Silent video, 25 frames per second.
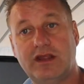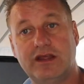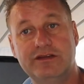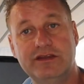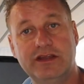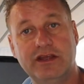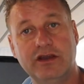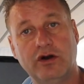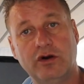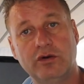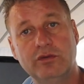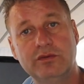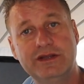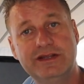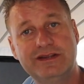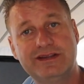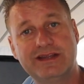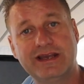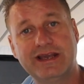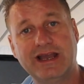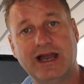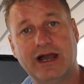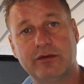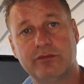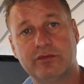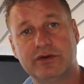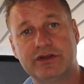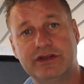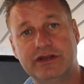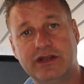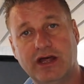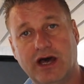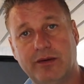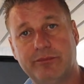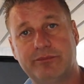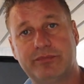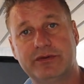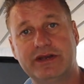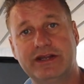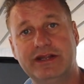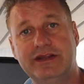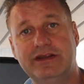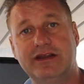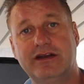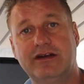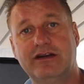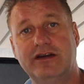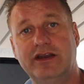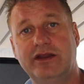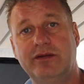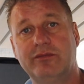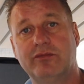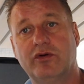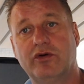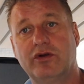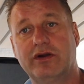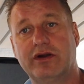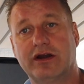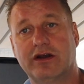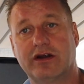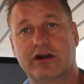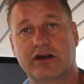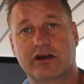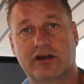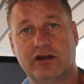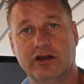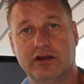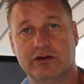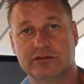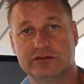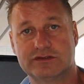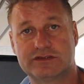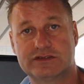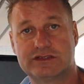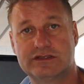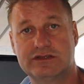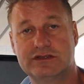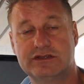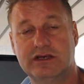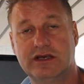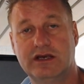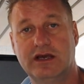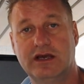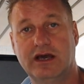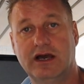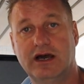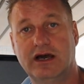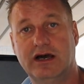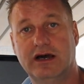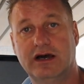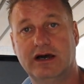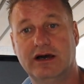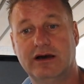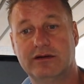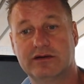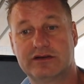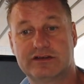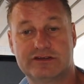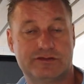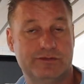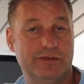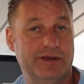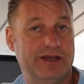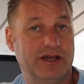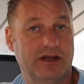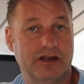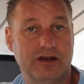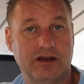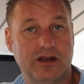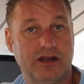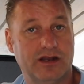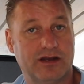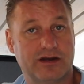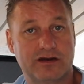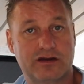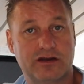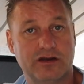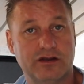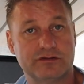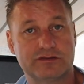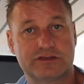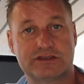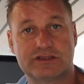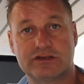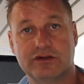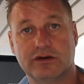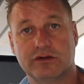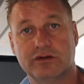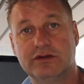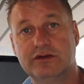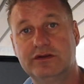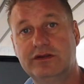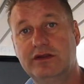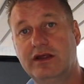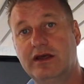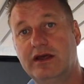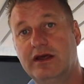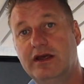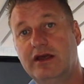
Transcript: The only thing I would not put in there anymore are clothes, because we got all our clothes stolen.